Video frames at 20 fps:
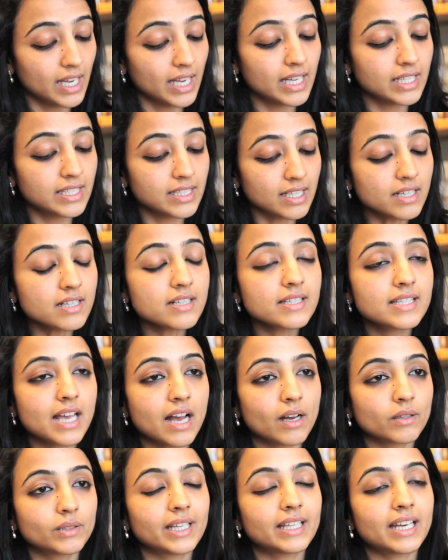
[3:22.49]
It turns
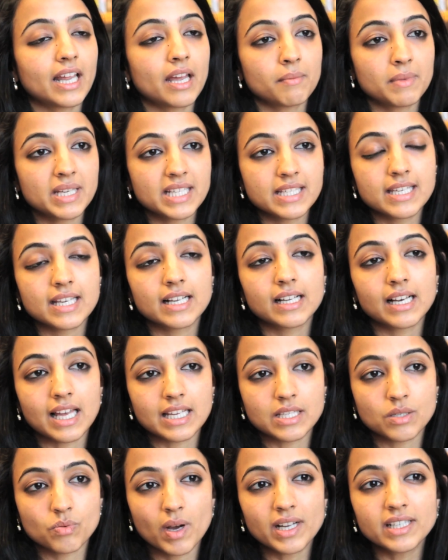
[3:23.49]
out that MHC
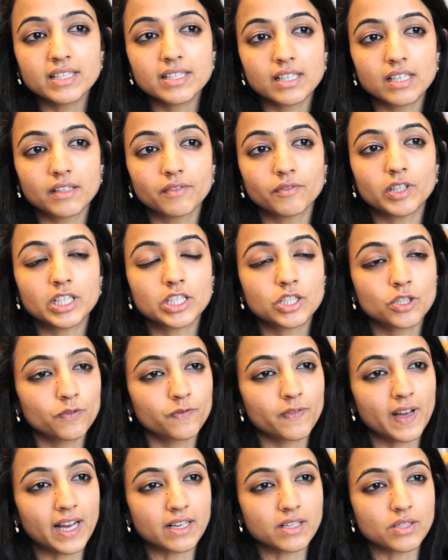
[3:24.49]
class 1 delivery to
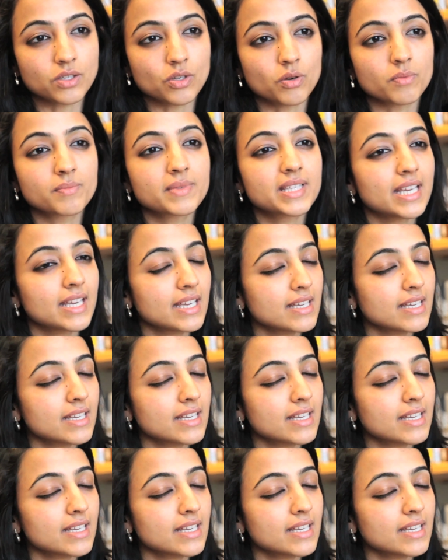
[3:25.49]
phagosomes